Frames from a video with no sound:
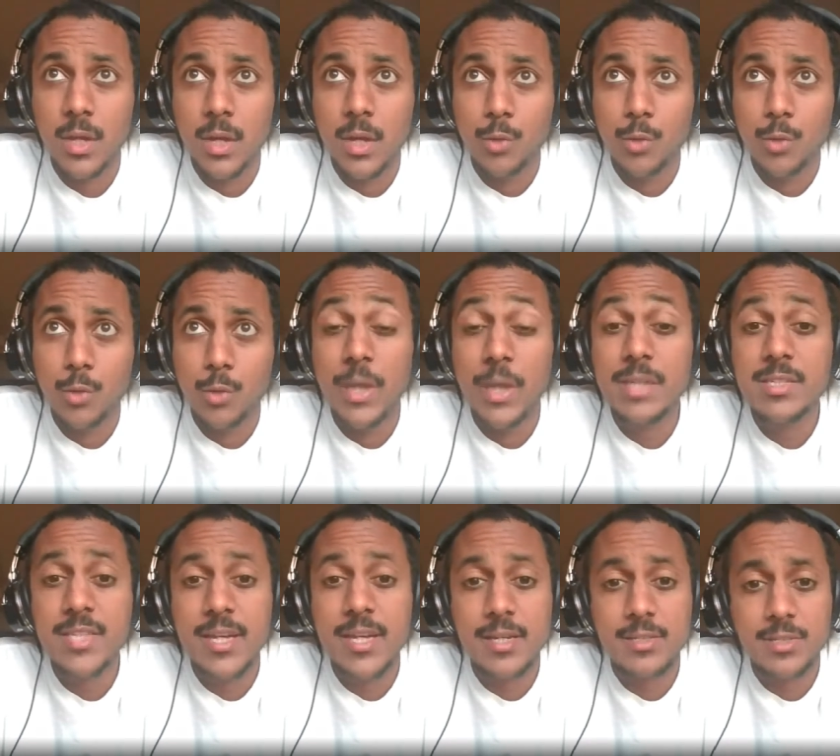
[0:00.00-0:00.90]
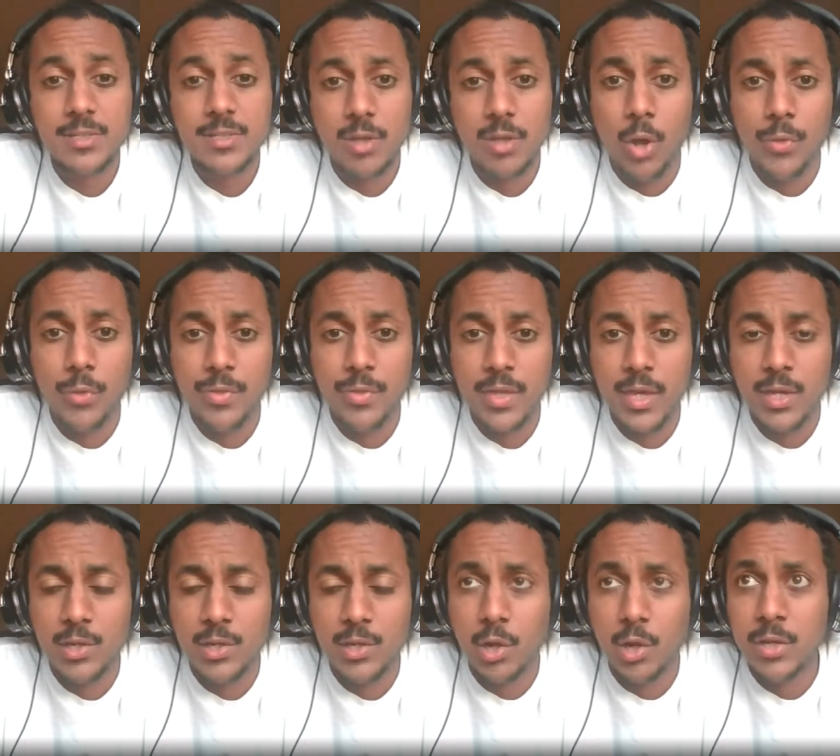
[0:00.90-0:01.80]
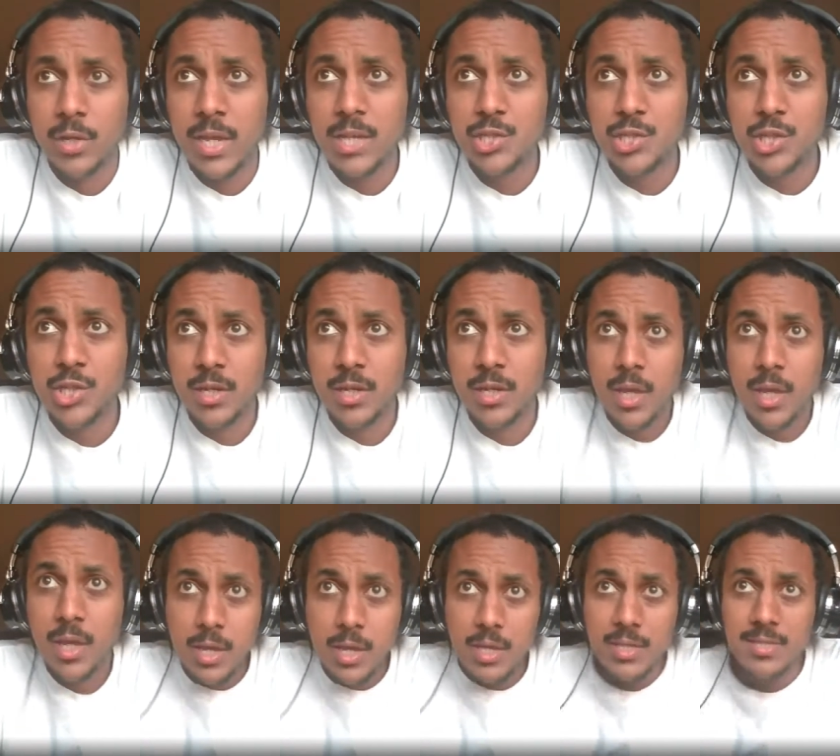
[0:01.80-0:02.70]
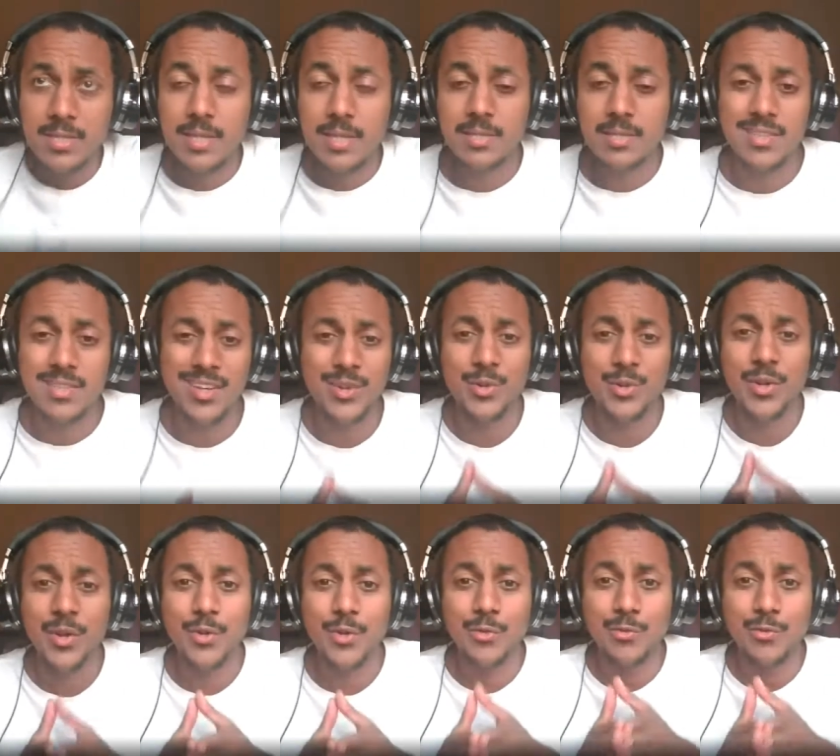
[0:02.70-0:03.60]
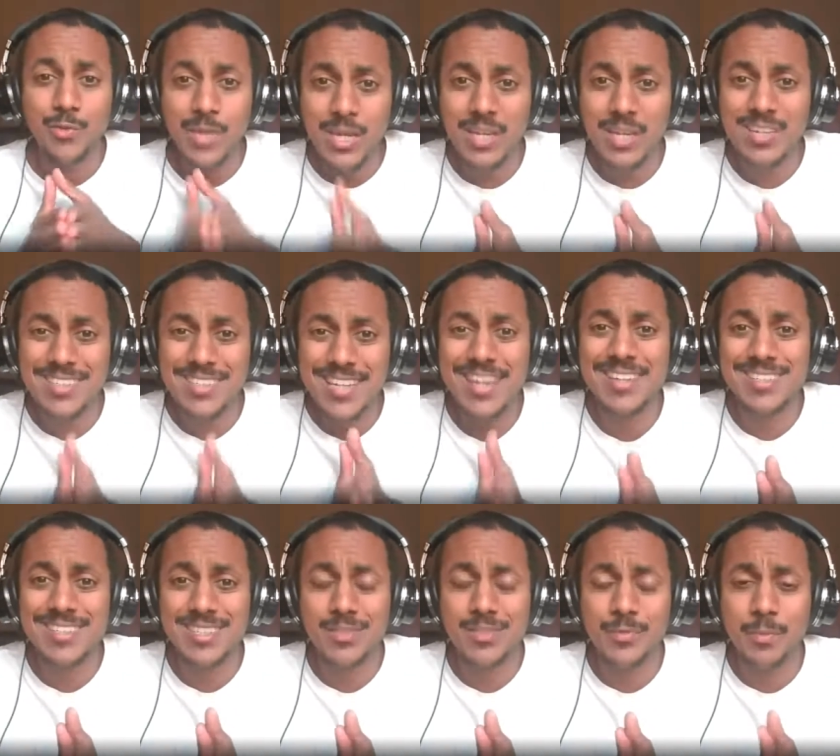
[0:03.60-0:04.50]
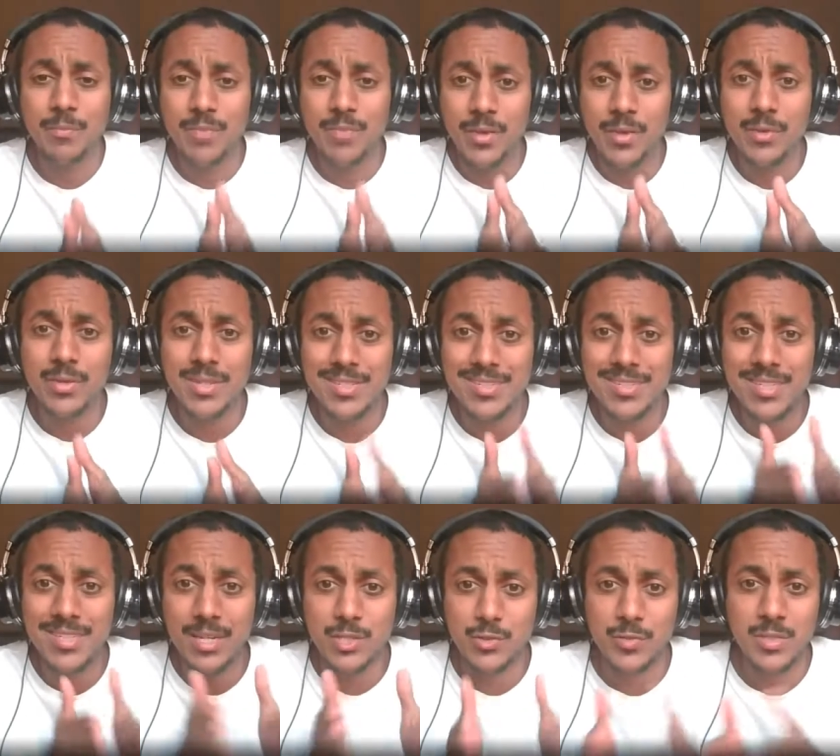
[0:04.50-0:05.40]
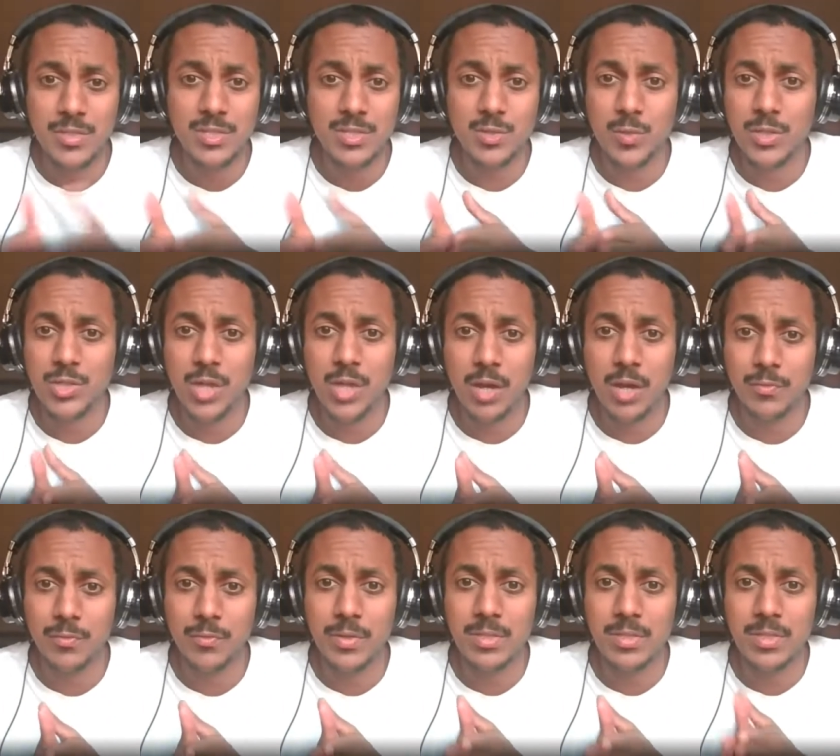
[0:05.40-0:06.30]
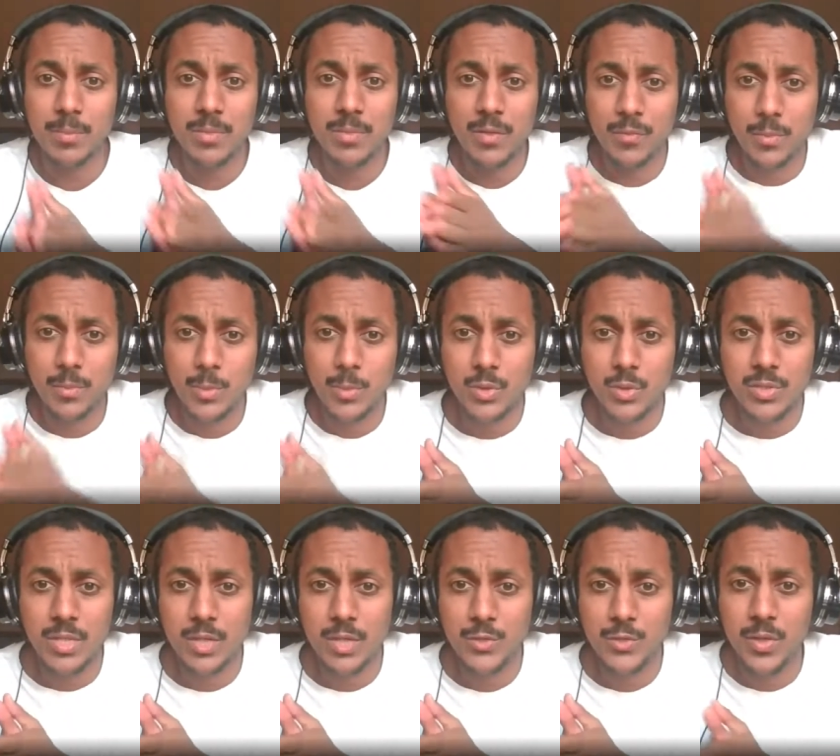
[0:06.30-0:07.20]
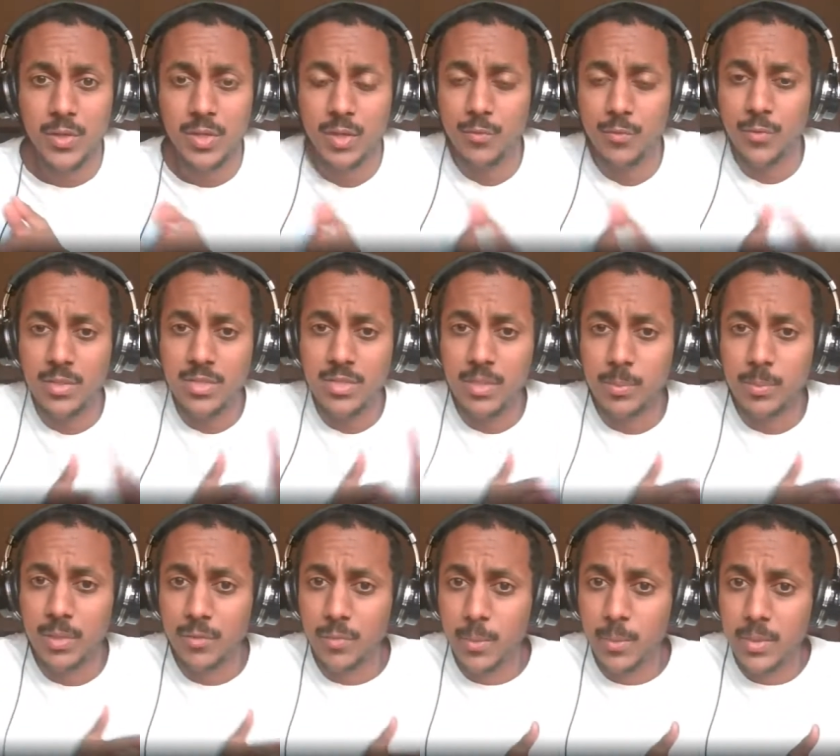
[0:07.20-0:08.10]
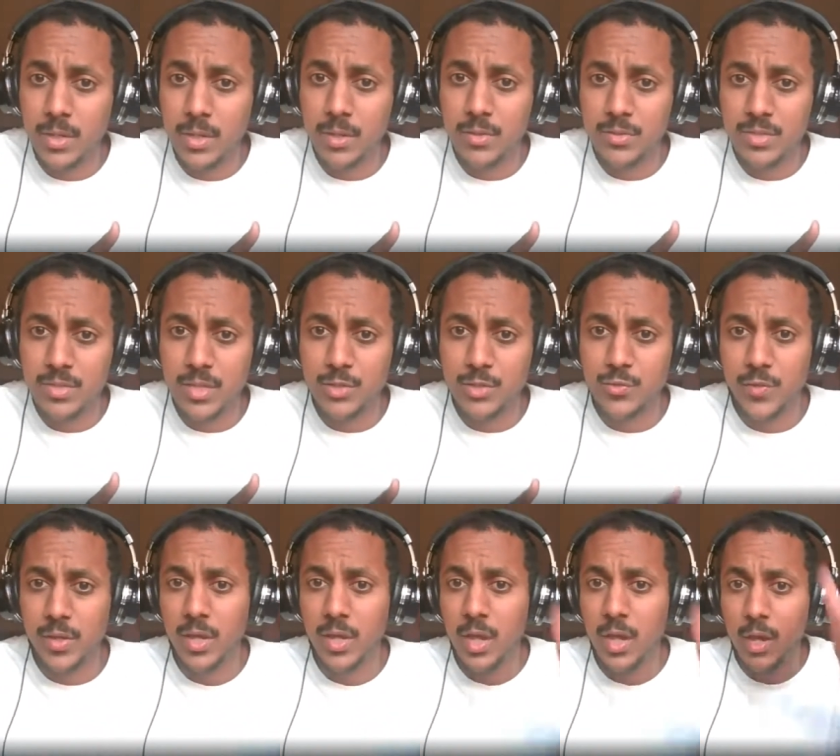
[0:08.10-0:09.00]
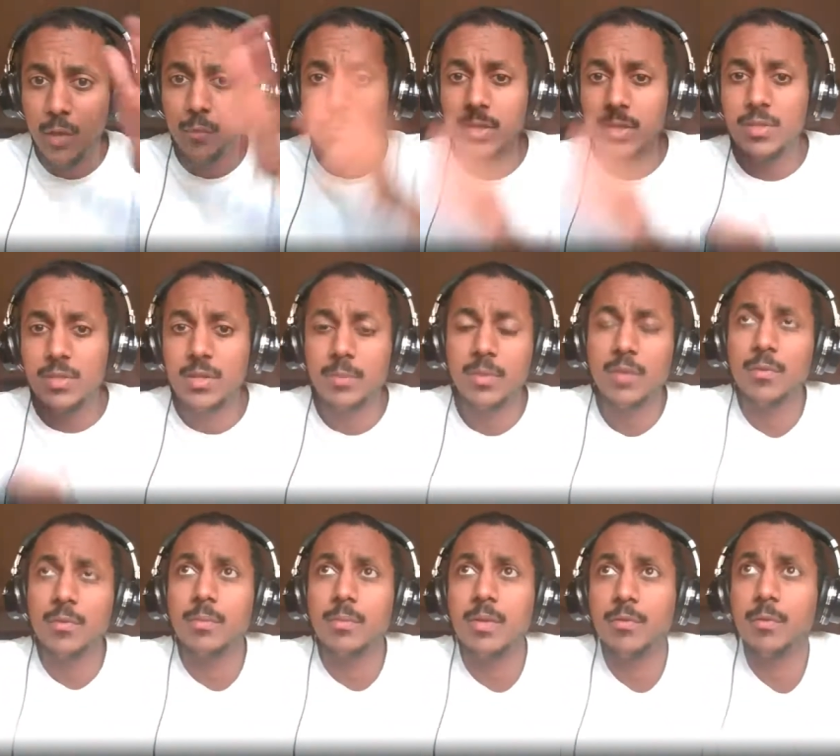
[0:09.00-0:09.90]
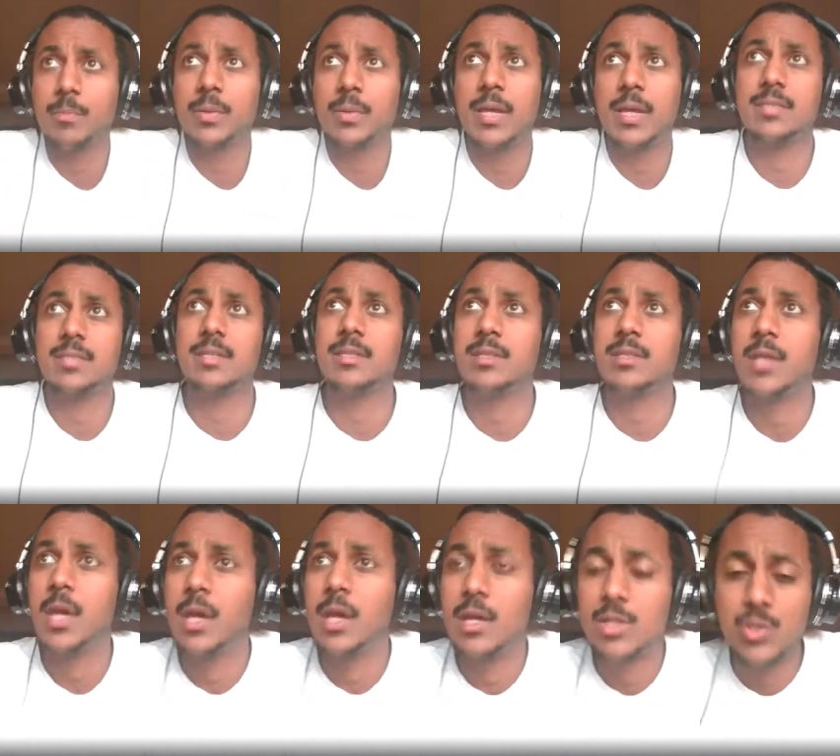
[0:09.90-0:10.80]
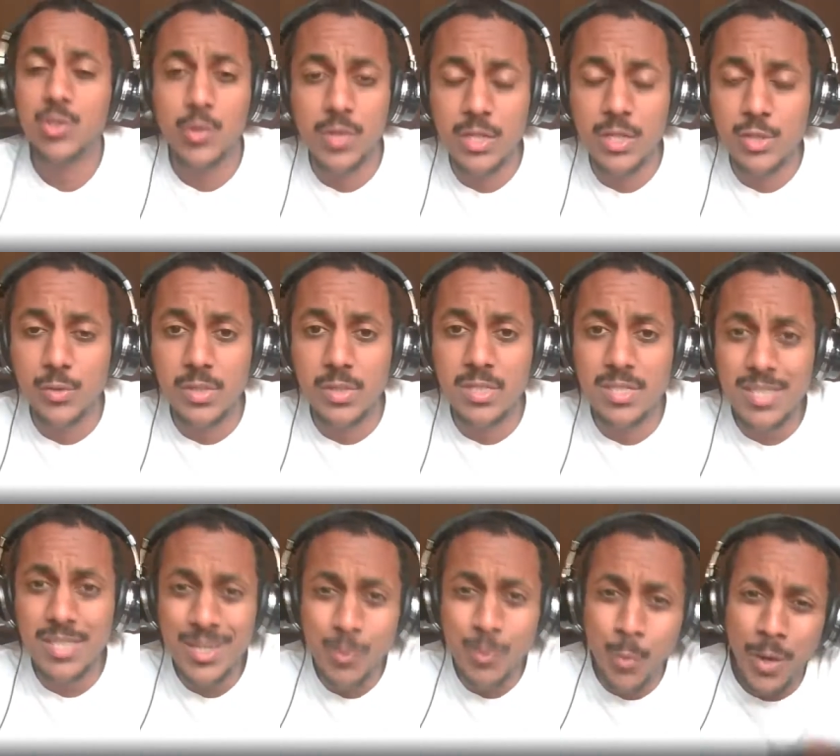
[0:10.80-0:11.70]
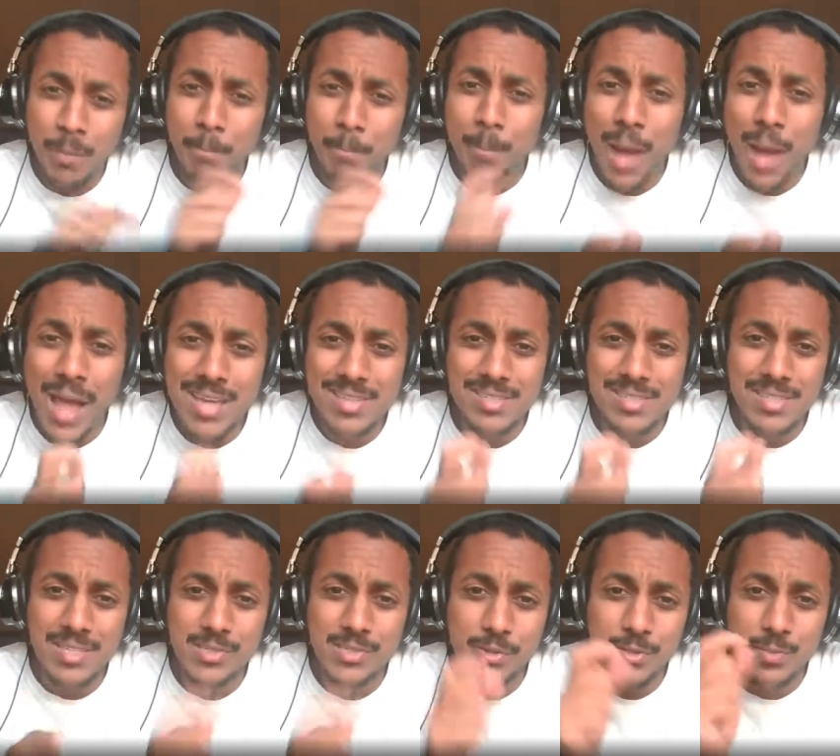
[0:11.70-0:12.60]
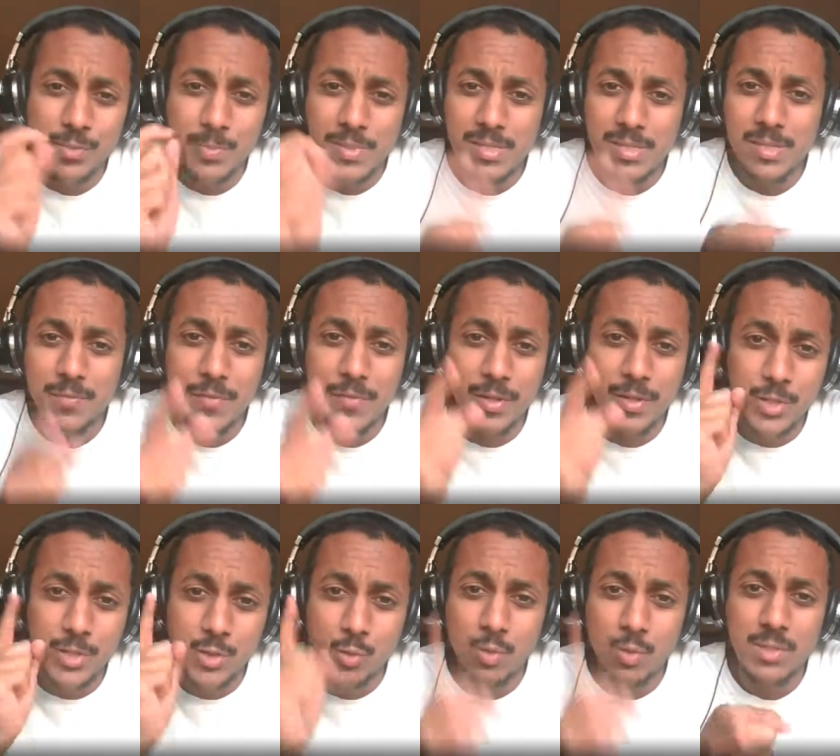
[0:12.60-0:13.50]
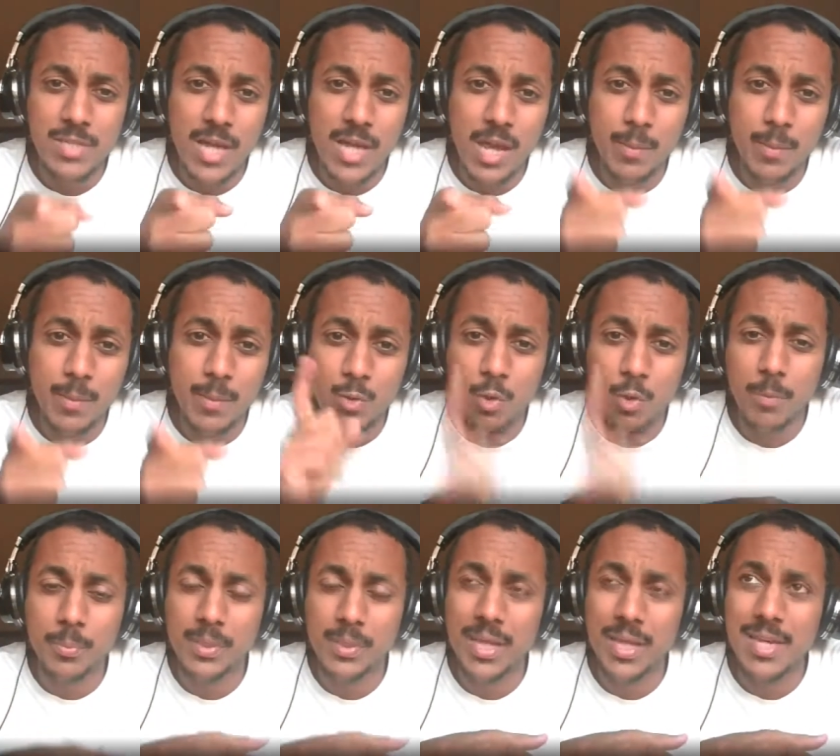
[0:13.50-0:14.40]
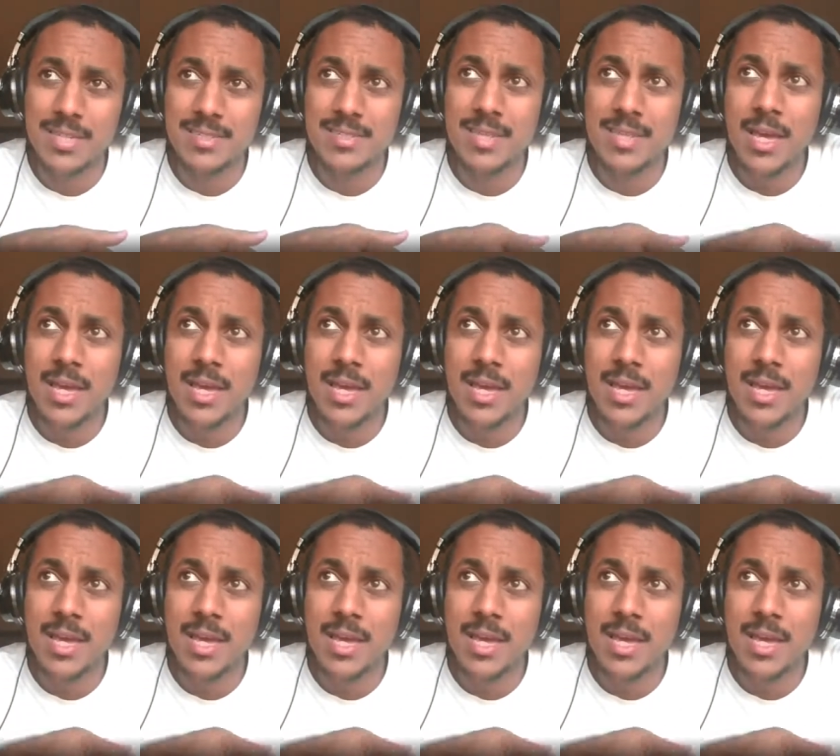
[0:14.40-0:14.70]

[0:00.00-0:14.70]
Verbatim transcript: great text on the incarnation, he says in there, read texts from various centuries, switch off, read something from your century, then read something from another century, read something from different places, so that you could see what biases are specific to your time and your place,